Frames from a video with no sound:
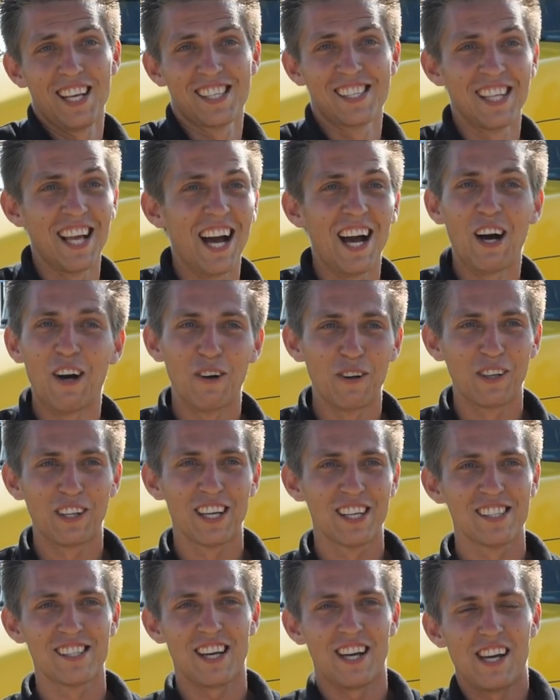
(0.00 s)
it is now
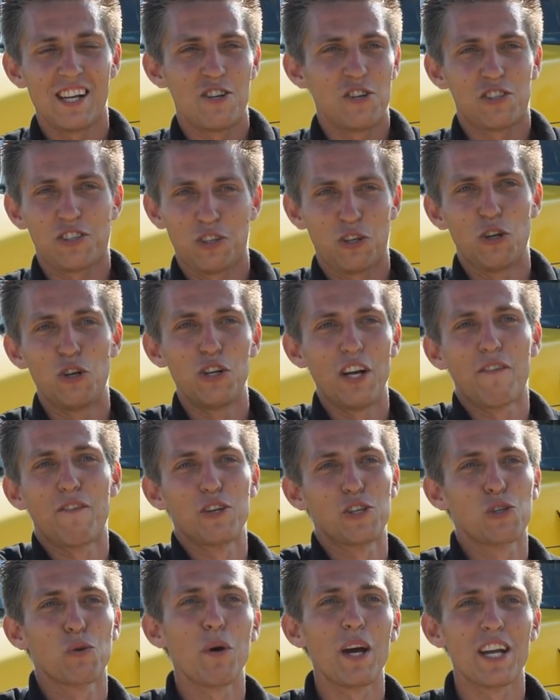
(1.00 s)
because I just could
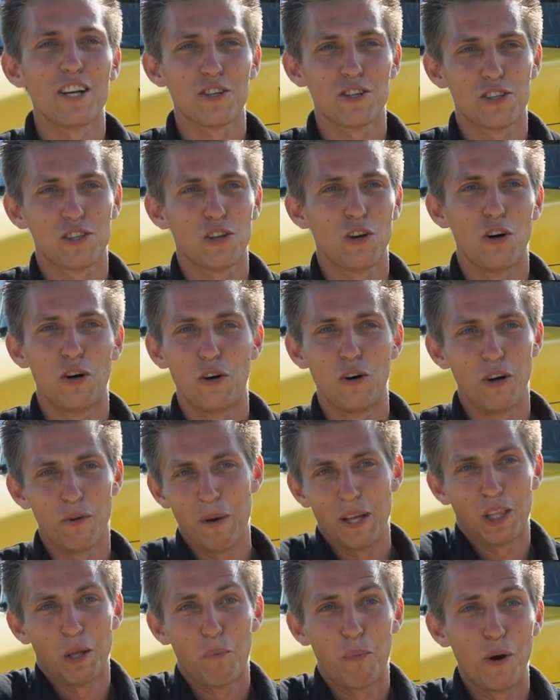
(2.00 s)
never switch. So
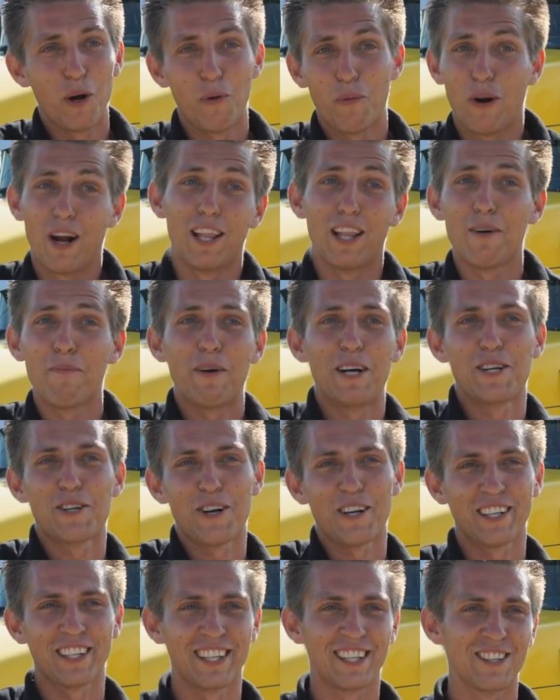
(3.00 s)
I'm at the point where I love my
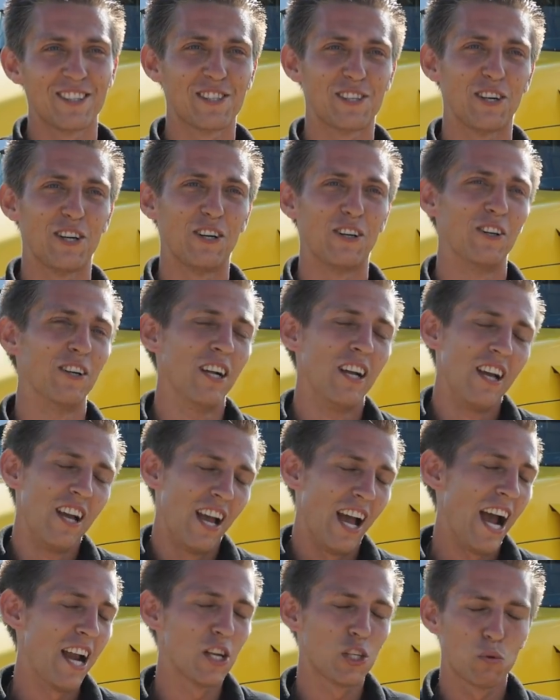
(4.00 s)
truck now, so
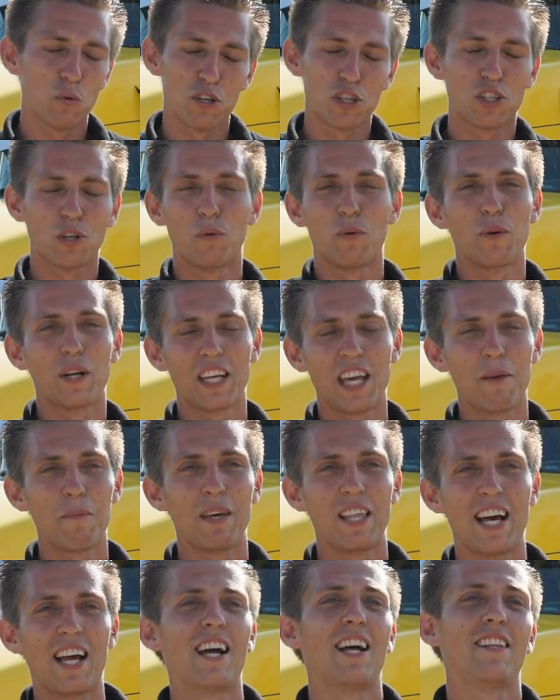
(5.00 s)
I just wish someone would have
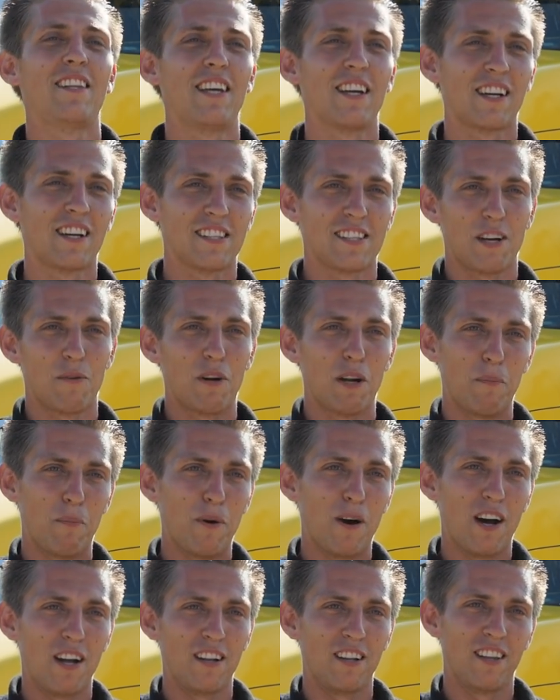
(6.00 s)
gave me that idea because I would
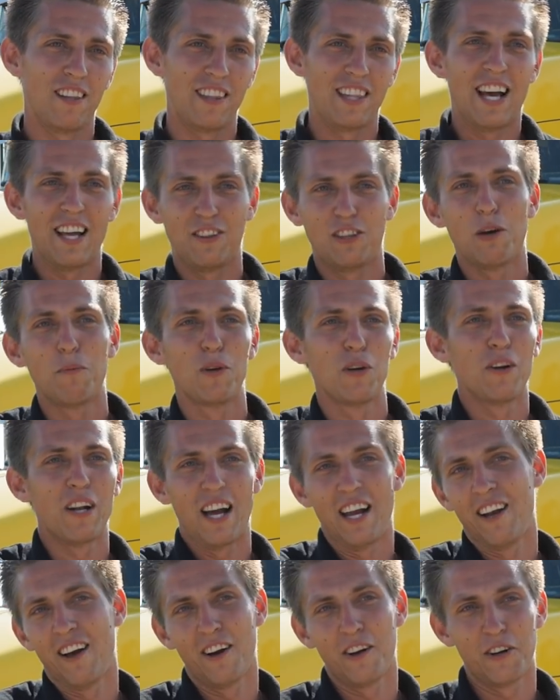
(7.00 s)
have bought that W
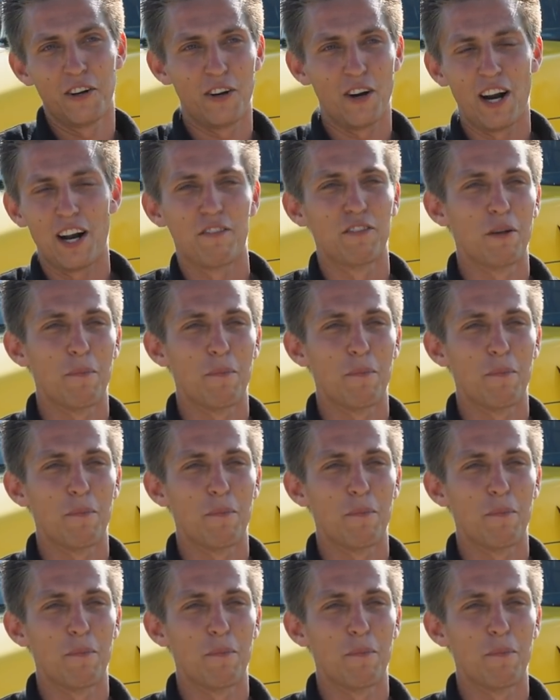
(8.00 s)
nine hundred right